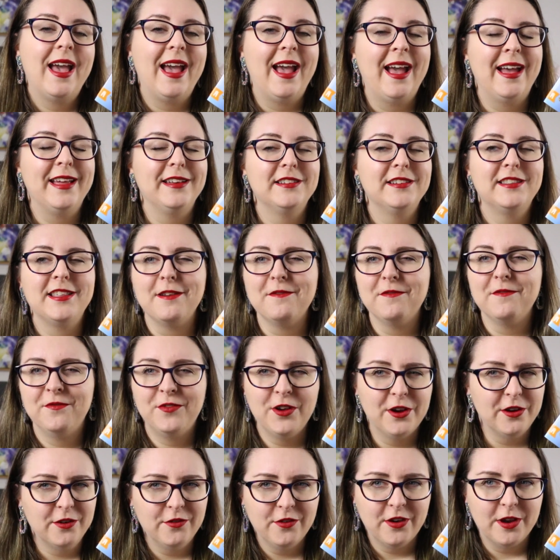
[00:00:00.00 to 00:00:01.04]
And they're
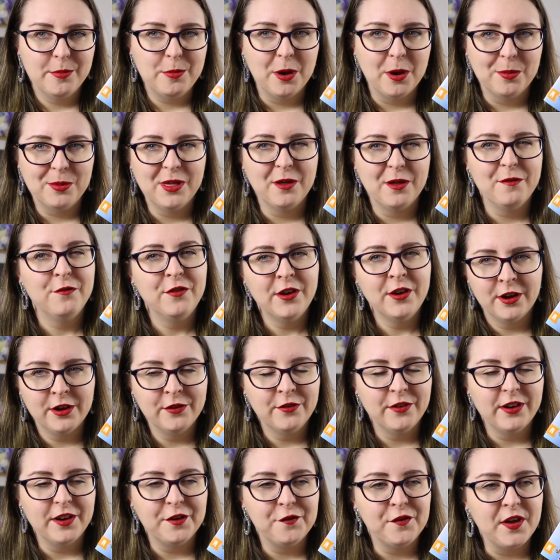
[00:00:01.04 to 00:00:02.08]
very, very popular, very,
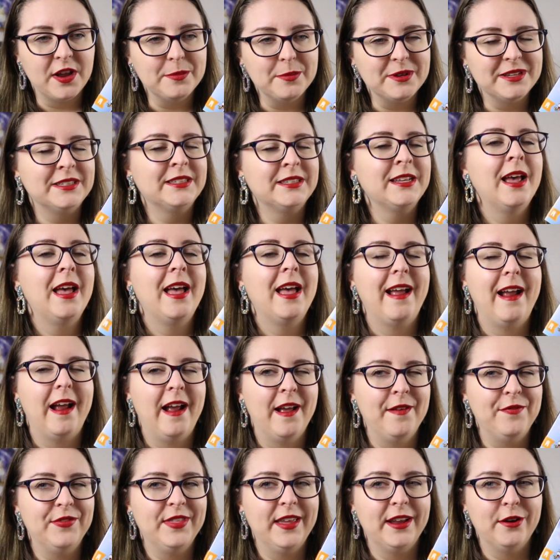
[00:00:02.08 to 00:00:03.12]
very famous.
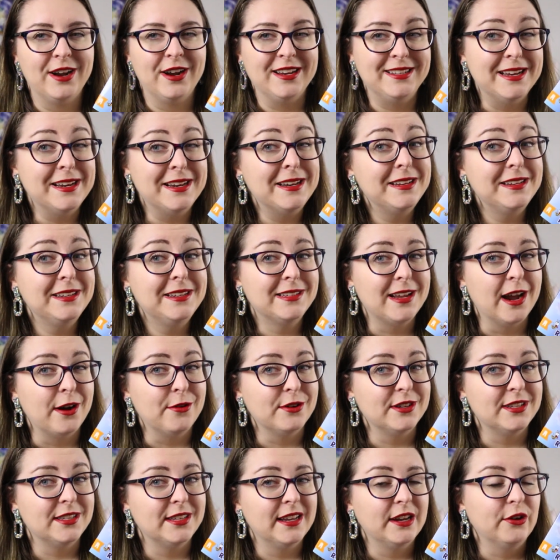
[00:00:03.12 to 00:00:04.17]
And their identities are
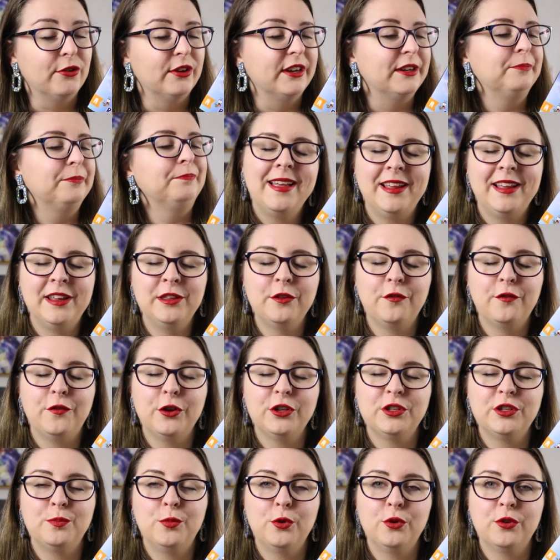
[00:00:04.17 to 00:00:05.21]
a secret. In the
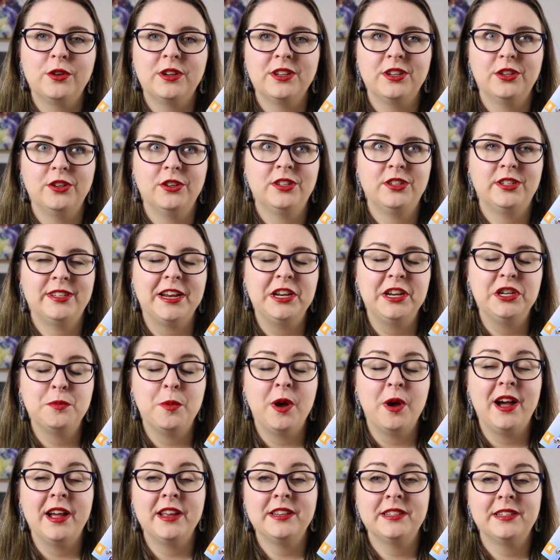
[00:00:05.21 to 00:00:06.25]
first book, Stage
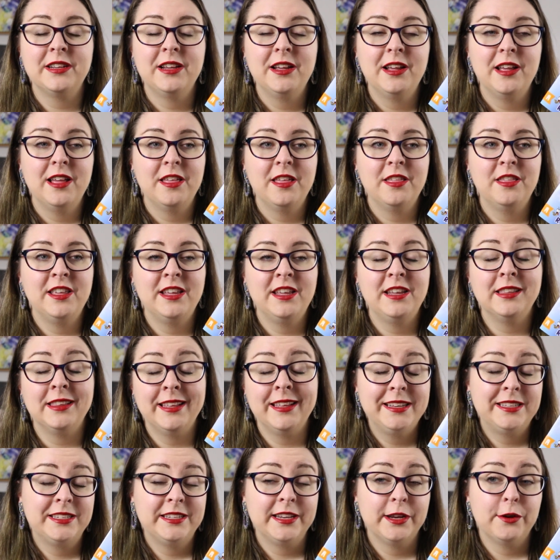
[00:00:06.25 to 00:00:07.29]
Bite, the
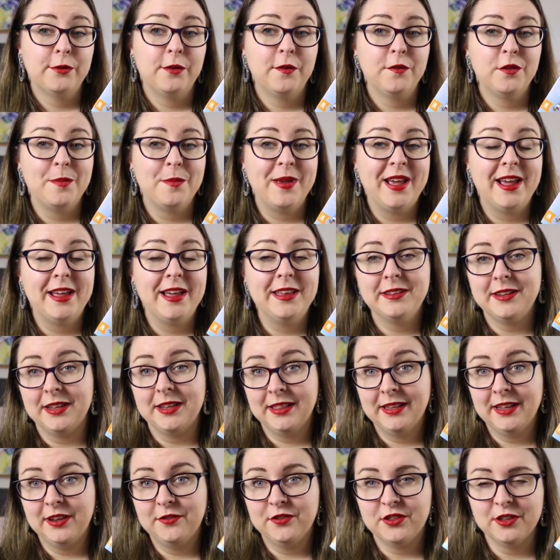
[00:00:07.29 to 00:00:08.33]
lead singer of the band
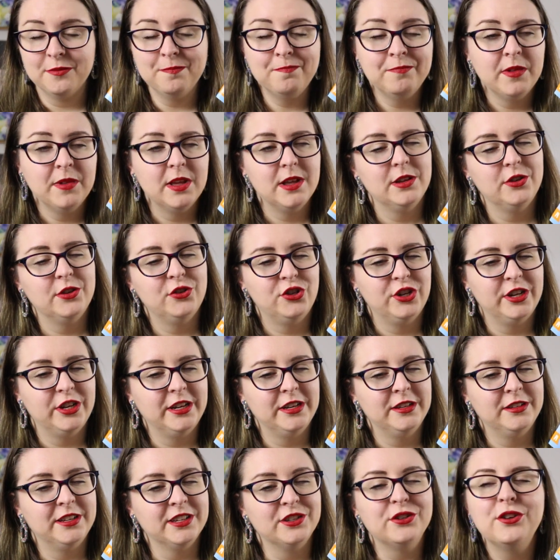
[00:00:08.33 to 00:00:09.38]
leaves them.
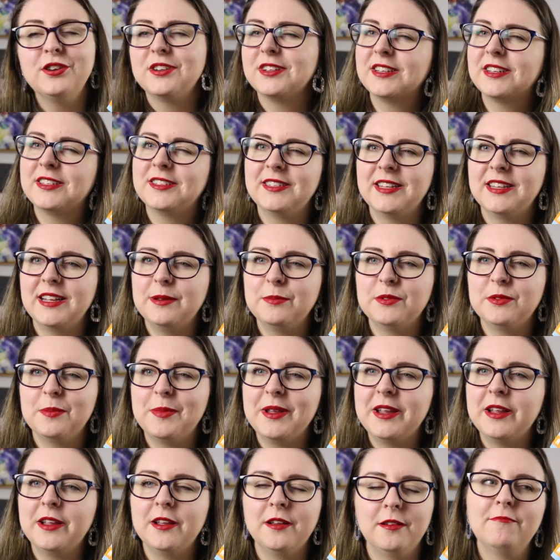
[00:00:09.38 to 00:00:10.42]
She does not seem to
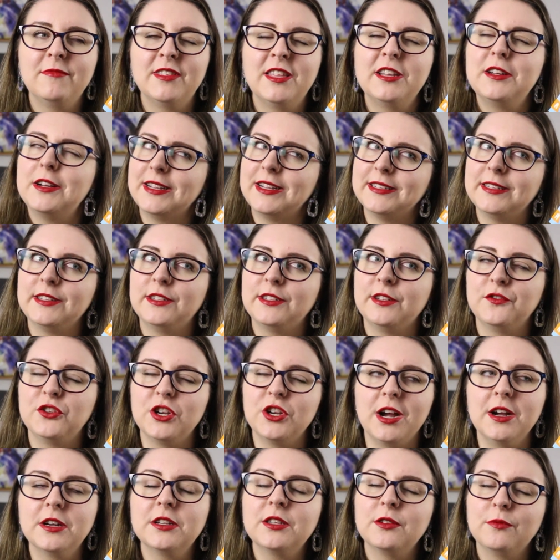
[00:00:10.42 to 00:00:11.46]
be the nicest of
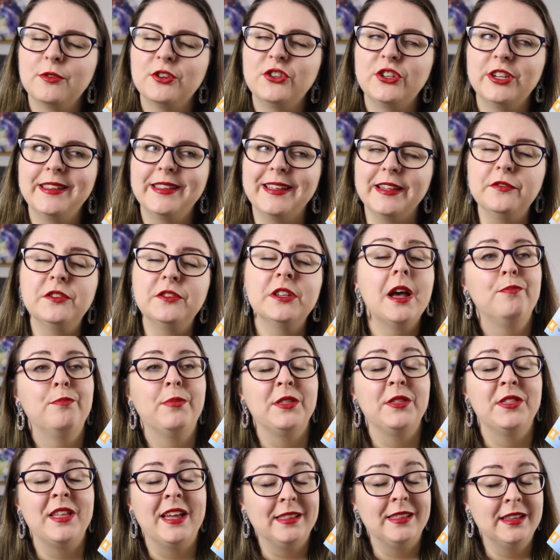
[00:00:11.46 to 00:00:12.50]
sharks when she leaves,
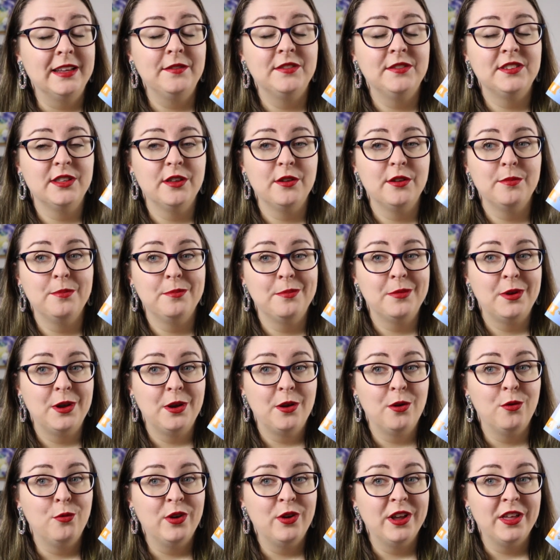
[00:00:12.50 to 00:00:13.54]
but that leaves them
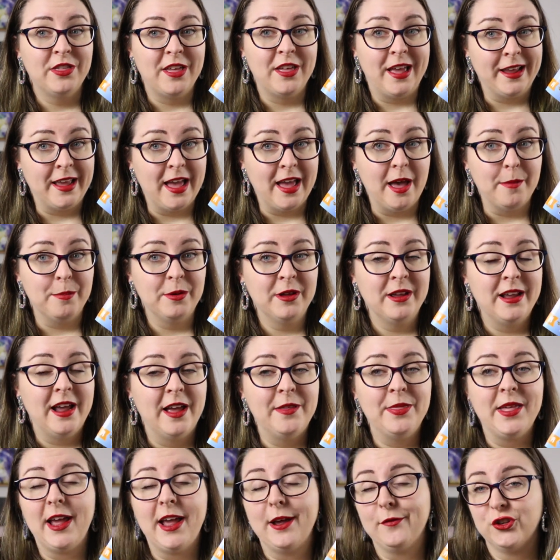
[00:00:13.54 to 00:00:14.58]
with a gap,
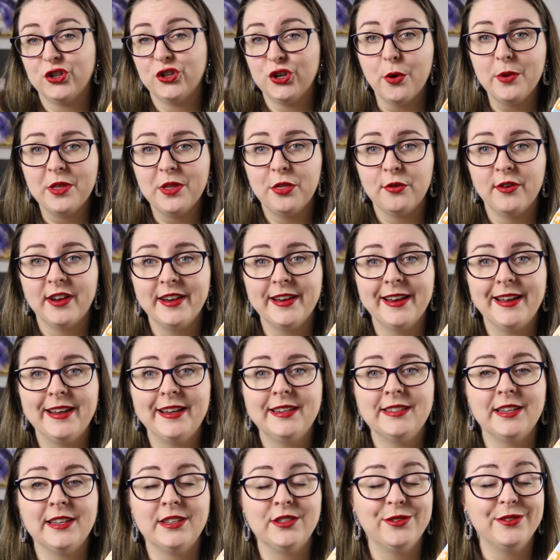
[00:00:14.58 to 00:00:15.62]
and they have a show in 3
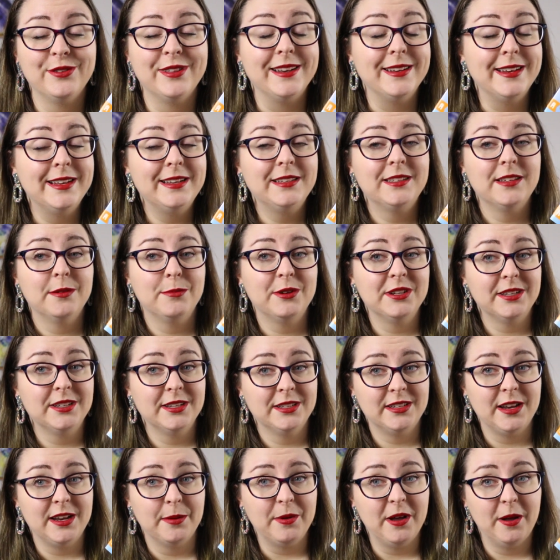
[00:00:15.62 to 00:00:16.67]
days, and so they need someone to
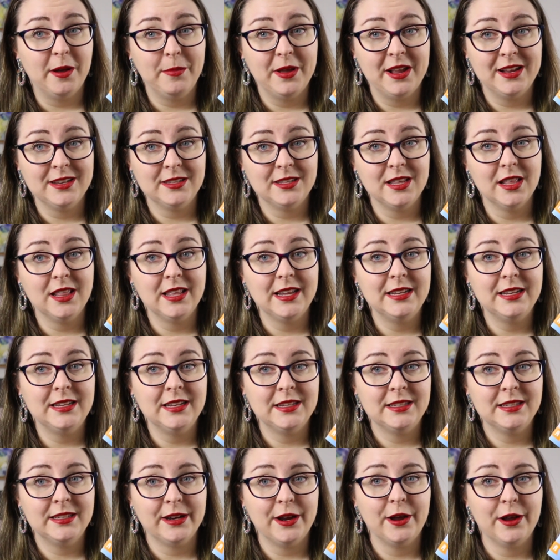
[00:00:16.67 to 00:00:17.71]
step up as the lead
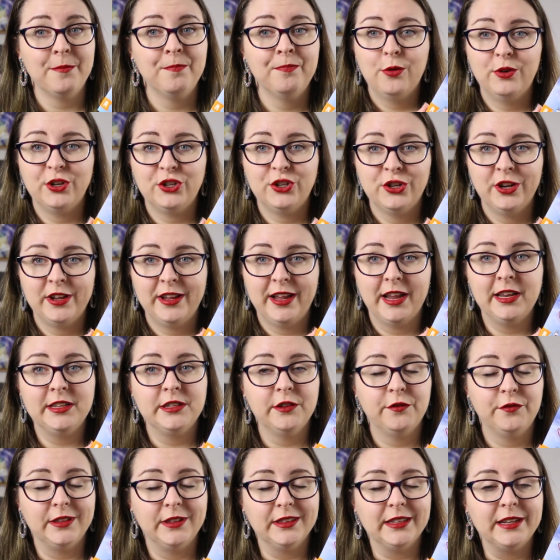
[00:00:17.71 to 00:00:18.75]
singer, which enter
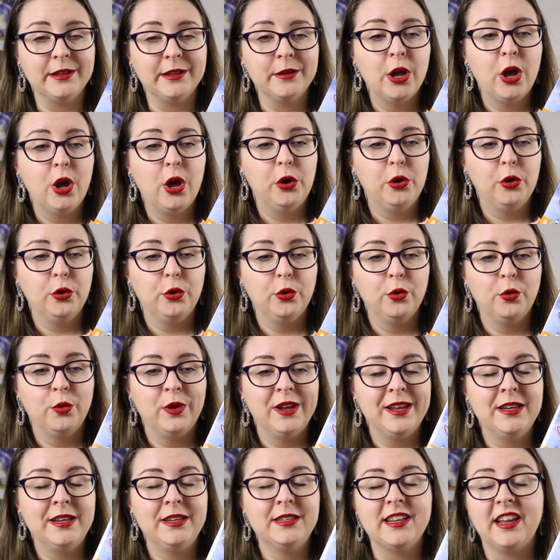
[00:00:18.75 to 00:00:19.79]
Finley, who
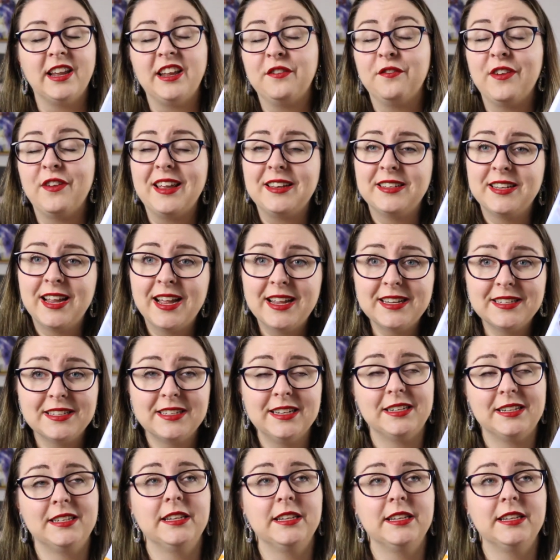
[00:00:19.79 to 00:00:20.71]
is a fantastic